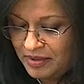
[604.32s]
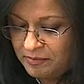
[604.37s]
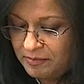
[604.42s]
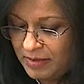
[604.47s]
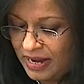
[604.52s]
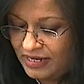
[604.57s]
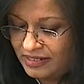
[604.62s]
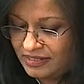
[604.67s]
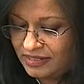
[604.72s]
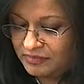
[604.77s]

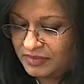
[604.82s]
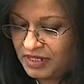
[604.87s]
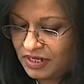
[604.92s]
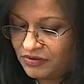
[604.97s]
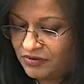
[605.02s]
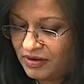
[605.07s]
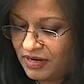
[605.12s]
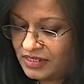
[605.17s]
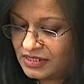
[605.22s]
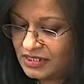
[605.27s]
made them the
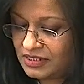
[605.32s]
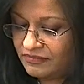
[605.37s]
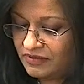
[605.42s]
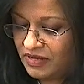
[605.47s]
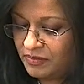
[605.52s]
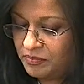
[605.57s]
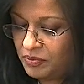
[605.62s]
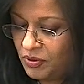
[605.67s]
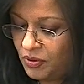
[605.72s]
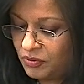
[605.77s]
crux of an
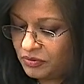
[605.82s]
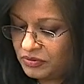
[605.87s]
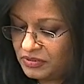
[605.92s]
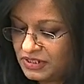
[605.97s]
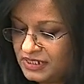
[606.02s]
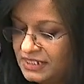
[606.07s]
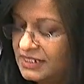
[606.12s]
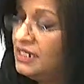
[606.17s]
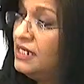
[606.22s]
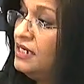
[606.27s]
important
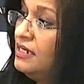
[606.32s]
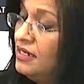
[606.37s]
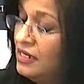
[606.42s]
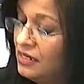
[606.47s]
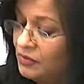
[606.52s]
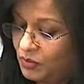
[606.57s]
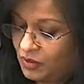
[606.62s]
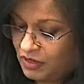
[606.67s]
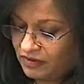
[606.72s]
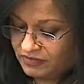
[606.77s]
scene
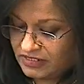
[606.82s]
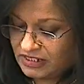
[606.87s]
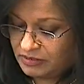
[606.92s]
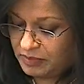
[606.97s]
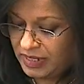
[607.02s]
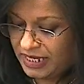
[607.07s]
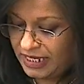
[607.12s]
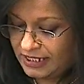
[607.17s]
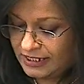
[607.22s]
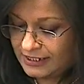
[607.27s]
in one of his
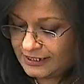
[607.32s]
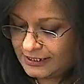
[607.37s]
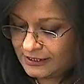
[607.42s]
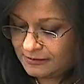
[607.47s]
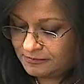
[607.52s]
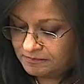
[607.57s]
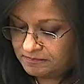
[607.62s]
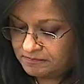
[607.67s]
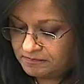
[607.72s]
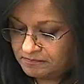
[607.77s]
plays.
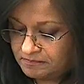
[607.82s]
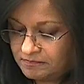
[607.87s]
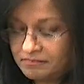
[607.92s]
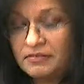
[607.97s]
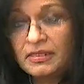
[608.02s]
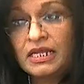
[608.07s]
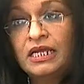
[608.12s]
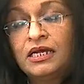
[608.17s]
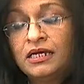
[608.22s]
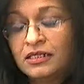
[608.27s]

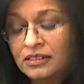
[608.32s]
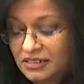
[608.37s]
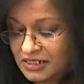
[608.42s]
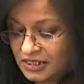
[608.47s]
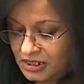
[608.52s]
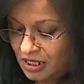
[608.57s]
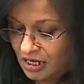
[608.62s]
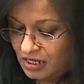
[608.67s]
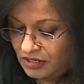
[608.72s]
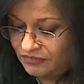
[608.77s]
The
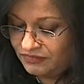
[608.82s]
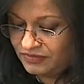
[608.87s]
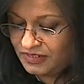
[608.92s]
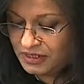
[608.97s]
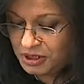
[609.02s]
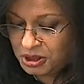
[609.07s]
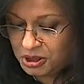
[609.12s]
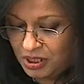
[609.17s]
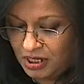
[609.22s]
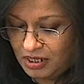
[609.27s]
star of
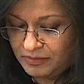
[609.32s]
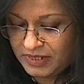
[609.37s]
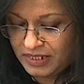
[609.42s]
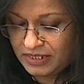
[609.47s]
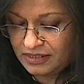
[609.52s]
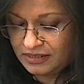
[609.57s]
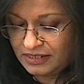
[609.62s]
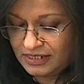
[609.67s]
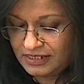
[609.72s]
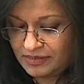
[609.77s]
this
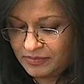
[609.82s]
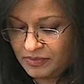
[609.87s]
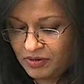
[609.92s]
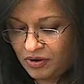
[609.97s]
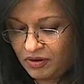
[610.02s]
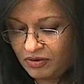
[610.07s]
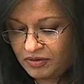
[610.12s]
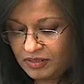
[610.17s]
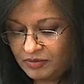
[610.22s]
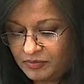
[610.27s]
drama is a
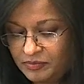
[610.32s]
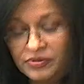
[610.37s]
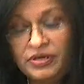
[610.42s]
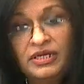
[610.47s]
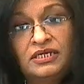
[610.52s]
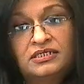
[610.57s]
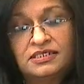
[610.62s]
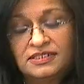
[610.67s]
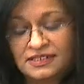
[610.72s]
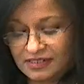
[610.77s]
Moroccan
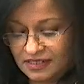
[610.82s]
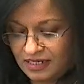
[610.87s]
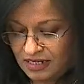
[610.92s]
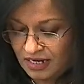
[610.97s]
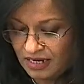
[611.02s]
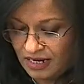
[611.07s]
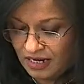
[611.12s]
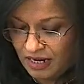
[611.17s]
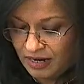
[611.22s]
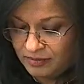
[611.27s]
prince,
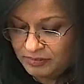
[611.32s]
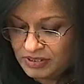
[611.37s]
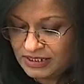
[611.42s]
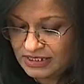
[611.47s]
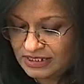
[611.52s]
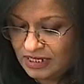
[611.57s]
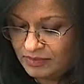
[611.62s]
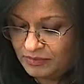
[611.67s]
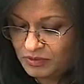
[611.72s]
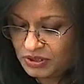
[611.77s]
a
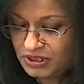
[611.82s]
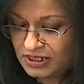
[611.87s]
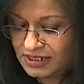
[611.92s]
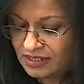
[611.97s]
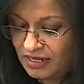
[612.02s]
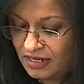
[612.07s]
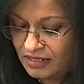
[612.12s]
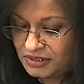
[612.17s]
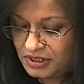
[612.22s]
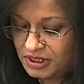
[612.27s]
Muslim who
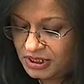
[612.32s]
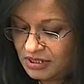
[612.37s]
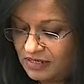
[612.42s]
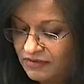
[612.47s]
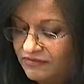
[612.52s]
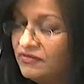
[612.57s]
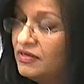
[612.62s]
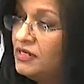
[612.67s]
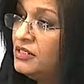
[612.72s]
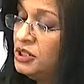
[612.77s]
decides to
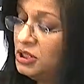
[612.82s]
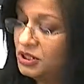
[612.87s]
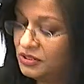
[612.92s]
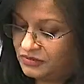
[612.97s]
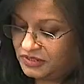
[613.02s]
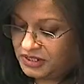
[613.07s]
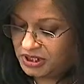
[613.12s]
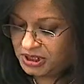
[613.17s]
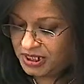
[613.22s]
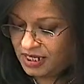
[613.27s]
convert to
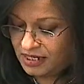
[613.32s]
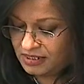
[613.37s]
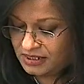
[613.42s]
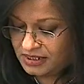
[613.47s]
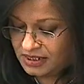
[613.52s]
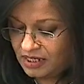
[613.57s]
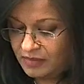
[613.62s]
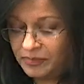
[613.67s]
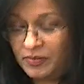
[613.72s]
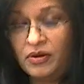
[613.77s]

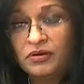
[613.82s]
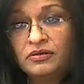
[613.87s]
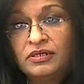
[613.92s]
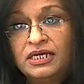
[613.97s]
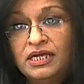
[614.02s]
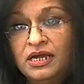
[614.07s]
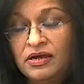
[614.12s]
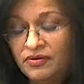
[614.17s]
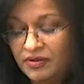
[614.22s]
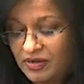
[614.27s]
Christianity upon
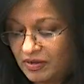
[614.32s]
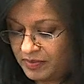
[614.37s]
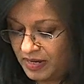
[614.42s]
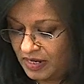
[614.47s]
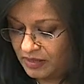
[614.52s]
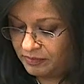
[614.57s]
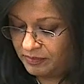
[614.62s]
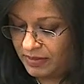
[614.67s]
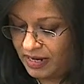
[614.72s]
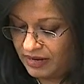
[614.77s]
hearing
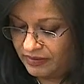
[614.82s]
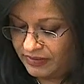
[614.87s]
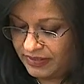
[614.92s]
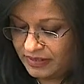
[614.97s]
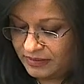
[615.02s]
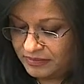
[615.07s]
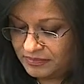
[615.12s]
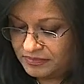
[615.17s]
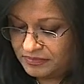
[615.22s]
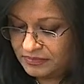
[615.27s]
about Mary.